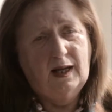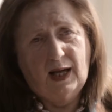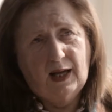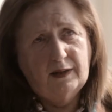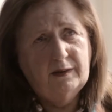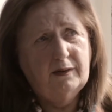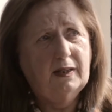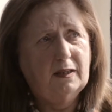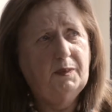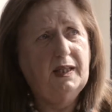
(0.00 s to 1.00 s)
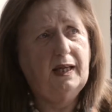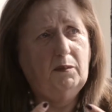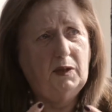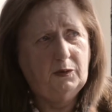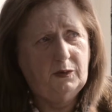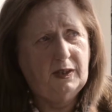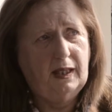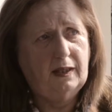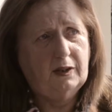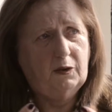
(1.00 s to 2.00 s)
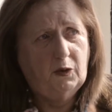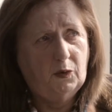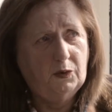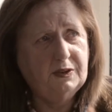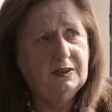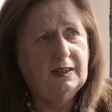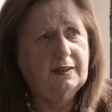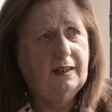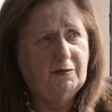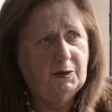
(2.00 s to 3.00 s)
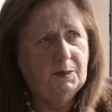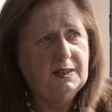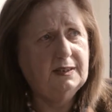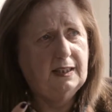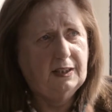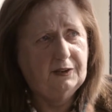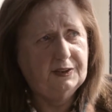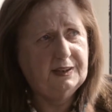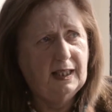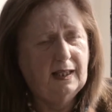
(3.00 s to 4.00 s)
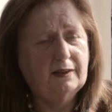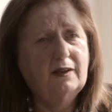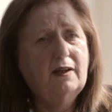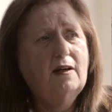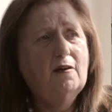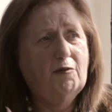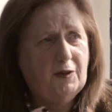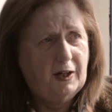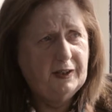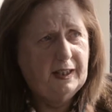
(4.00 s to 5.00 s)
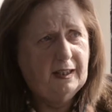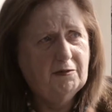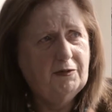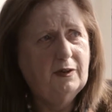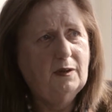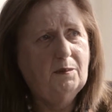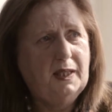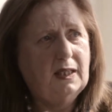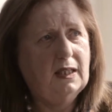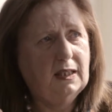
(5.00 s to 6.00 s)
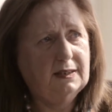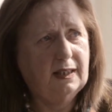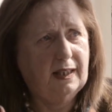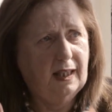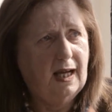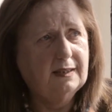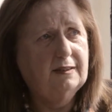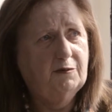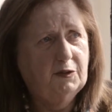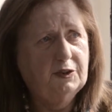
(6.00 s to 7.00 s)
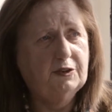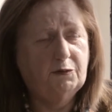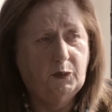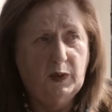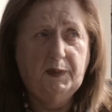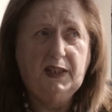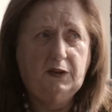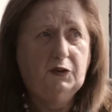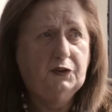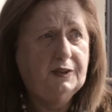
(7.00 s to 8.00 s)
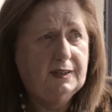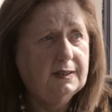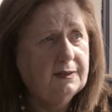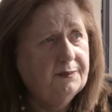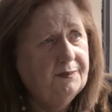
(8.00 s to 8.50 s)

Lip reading: and not being able to take the goals that governments and others set far enough because it lacks the voice of women and nurses.